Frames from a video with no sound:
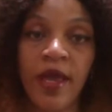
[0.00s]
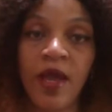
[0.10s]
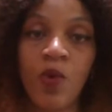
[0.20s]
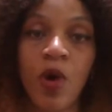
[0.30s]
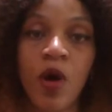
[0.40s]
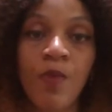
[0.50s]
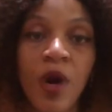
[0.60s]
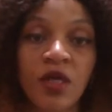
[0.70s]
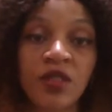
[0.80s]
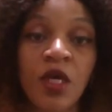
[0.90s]
and
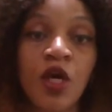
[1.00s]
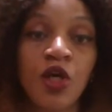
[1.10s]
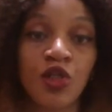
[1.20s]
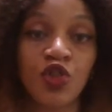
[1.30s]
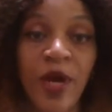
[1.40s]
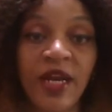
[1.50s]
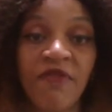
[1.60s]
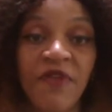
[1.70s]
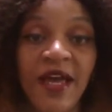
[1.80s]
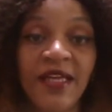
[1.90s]
Walmart's to try to
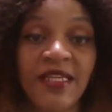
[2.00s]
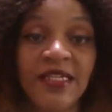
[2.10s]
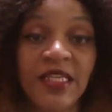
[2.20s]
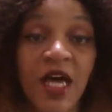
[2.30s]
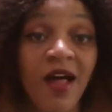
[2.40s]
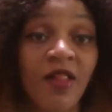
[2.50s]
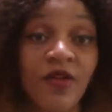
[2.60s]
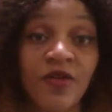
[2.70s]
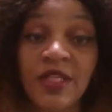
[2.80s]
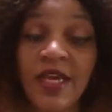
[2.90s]
find these
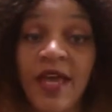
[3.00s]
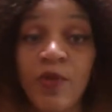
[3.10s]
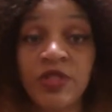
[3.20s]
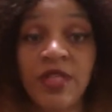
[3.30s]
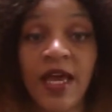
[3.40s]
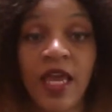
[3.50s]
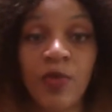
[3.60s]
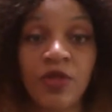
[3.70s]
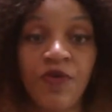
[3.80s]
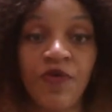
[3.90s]
colors and I was not able
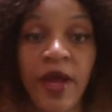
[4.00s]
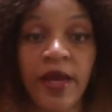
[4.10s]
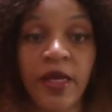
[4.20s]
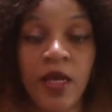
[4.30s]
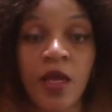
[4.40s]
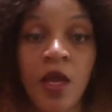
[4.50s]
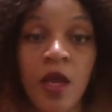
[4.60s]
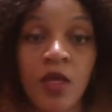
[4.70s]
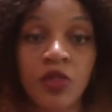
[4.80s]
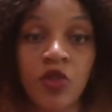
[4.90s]
to find it.
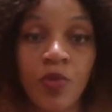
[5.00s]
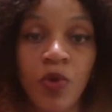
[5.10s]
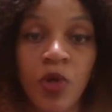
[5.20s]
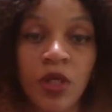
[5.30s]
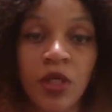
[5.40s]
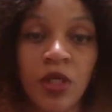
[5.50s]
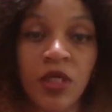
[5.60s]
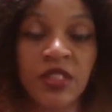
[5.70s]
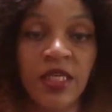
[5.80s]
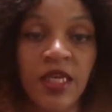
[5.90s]
So I'm going to look
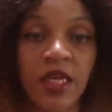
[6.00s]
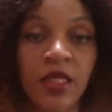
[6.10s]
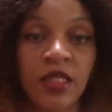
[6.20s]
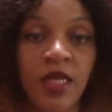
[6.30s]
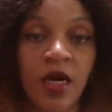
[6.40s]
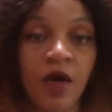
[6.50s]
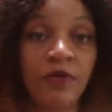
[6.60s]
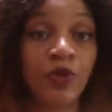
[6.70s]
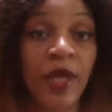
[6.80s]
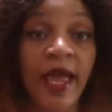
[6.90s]
and see, uh,
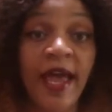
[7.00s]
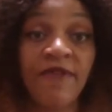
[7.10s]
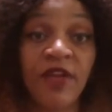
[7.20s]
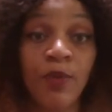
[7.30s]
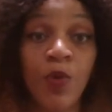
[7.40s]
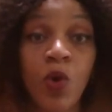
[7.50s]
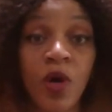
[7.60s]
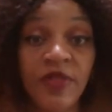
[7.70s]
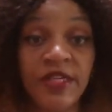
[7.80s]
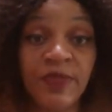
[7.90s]
do they have any more
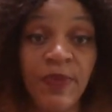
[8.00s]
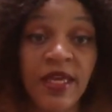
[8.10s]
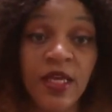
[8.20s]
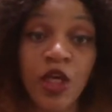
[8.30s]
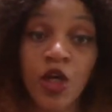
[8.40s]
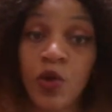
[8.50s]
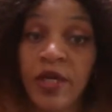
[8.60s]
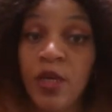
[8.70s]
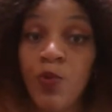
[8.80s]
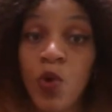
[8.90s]
of this pink here or
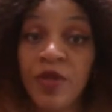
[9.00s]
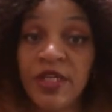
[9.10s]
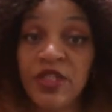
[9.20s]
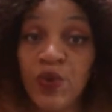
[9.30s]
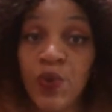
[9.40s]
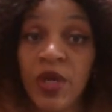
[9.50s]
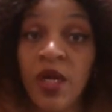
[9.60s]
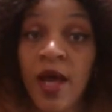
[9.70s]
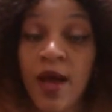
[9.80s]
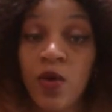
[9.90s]
any more of this green?
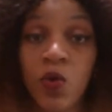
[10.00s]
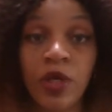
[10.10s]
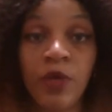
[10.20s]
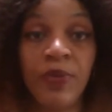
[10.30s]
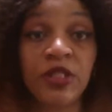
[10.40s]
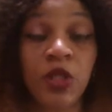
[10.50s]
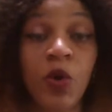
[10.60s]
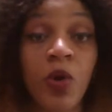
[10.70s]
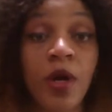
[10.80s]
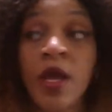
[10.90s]
I'll go a little bit
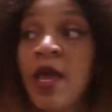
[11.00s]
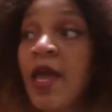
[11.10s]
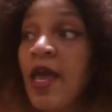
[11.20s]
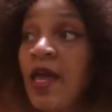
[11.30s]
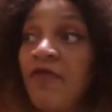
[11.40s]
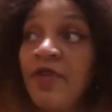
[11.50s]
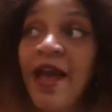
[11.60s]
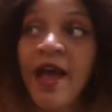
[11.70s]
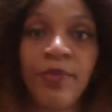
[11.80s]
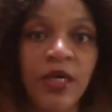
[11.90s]
slower. If
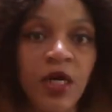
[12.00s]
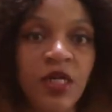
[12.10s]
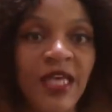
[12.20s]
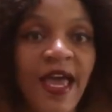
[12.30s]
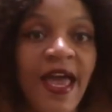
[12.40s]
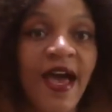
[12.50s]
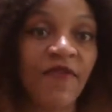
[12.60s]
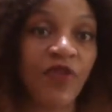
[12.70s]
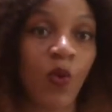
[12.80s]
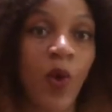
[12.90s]
not, because I have
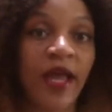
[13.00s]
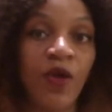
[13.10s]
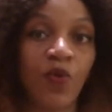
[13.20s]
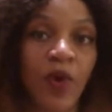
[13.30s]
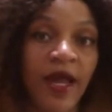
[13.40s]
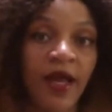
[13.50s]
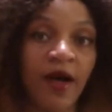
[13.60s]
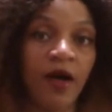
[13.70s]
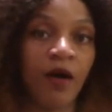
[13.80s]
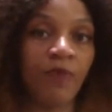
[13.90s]
the white right
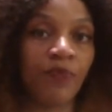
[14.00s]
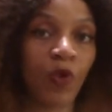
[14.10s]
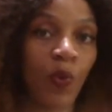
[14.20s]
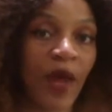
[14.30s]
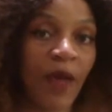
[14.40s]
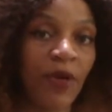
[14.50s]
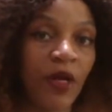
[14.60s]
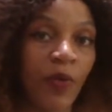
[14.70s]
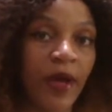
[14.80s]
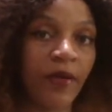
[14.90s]
um, wrapping
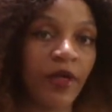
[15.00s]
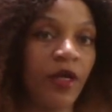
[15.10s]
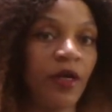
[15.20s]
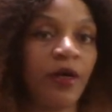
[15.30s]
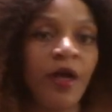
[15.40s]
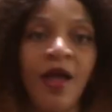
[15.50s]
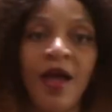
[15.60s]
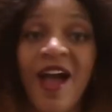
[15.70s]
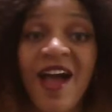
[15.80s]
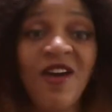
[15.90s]
around here,
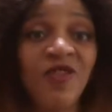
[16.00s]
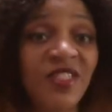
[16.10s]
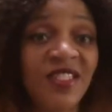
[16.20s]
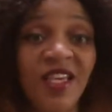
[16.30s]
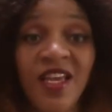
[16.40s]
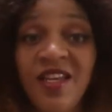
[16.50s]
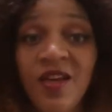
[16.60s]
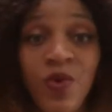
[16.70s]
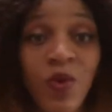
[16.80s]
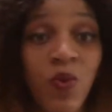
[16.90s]
I'll just end
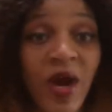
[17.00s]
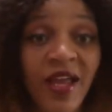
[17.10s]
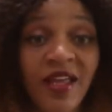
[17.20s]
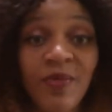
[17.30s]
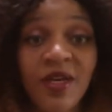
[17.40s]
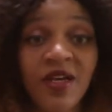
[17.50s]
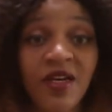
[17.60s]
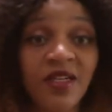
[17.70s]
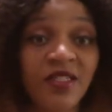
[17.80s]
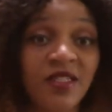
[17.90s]
it with white
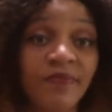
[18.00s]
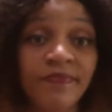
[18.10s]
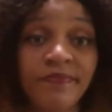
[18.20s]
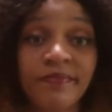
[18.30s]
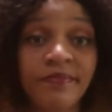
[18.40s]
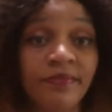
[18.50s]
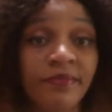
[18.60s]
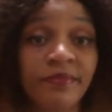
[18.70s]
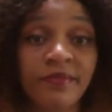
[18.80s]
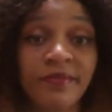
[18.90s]
because
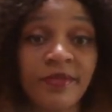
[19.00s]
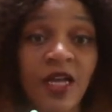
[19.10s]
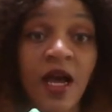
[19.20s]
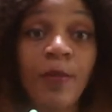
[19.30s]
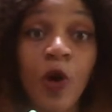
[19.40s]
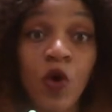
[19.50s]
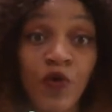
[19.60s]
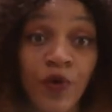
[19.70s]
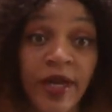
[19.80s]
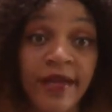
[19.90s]
I'm
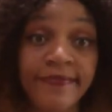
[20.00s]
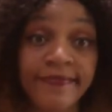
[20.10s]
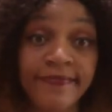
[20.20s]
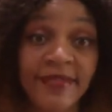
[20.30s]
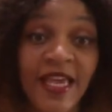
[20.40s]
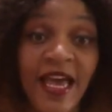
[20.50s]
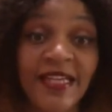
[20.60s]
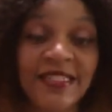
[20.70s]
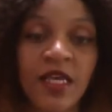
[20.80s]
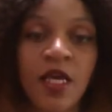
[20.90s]
over it. Yes.
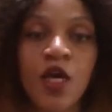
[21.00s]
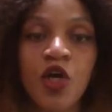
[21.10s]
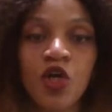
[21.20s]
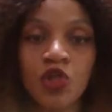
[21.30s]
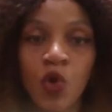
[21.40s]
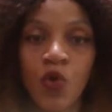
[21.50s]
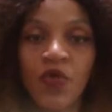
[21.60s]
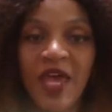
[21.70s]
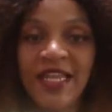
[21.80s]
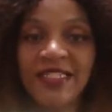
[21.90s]
So
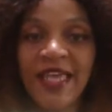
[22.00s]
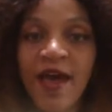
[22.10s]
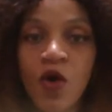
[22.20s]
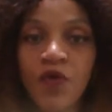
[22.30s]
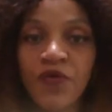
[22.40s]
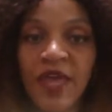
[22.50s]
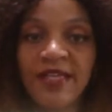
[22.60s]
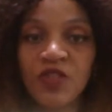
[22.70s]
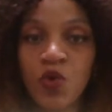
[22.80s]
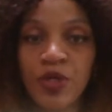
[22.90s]
that is how
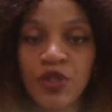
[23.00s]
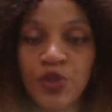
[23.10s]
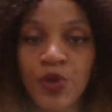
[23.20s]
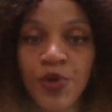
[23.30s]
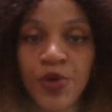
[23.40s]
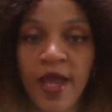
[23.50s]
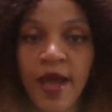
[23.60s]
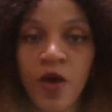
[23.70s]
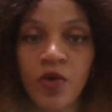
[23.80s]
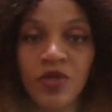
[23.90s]
that's going to turn
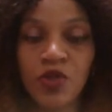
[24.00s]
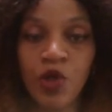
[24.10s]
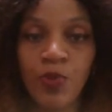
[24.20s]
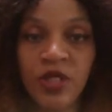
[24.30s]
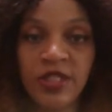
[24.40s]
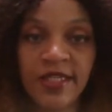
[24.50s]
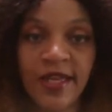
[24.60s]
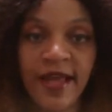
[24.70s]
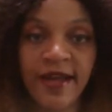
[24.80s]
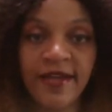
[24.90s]
out. It's going to be just in
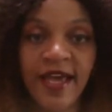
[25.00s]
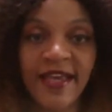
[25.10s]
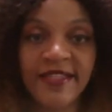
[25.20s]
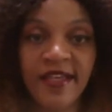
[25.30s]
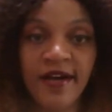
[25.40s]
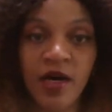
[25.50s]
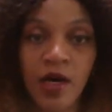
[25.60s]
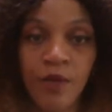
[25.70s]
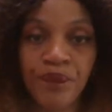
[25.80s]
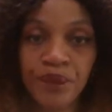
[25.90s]
like a nice um,